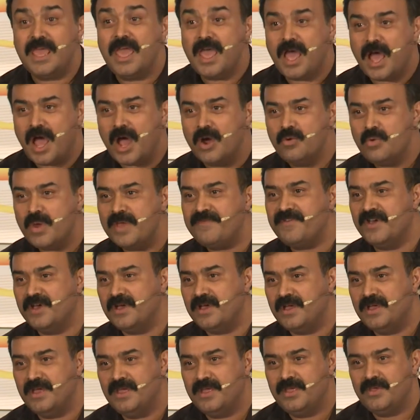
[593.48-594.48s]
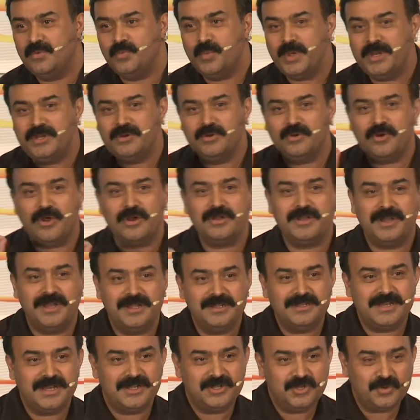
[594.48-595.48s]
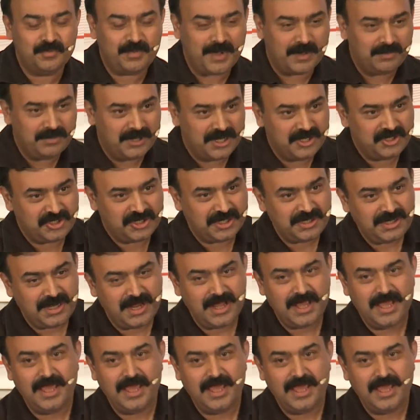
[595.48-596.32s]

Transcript: However, we do not intend to publish it.